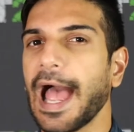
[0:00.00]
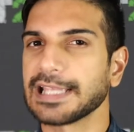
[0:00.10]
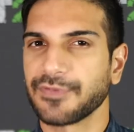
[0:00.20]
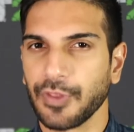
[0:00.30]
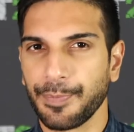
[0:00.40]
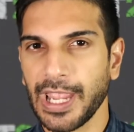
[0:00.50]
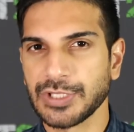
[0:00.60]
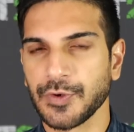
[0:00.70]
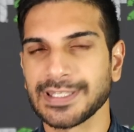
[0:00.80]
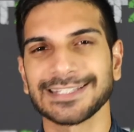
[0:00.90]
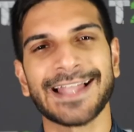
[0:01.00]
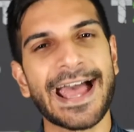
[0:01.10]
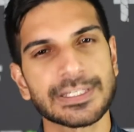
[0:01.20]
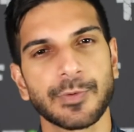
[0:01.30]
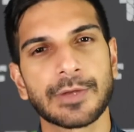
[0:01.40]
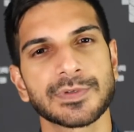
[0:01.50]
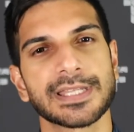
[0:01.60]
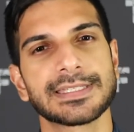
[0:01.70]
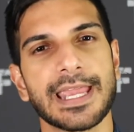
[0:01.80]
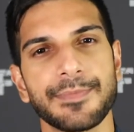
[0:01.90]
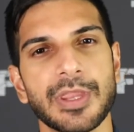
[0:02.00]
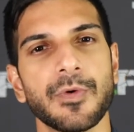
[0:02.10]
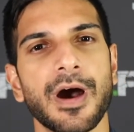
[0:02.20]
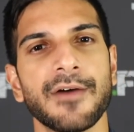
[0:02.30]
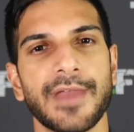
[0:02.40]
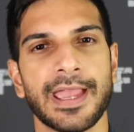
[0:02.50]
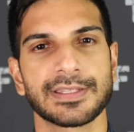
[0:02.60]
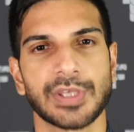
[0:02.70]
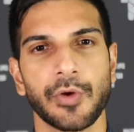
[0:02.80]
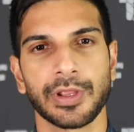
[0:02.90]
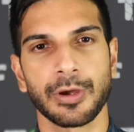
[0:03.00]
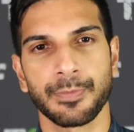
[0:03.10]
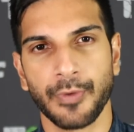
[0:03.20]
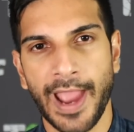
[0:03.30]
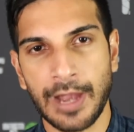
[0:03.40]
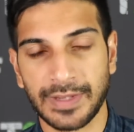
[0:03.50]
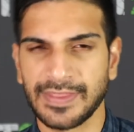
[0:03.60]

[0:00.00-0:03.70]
As for the Patriots, last week was the debut of Antonio Brown,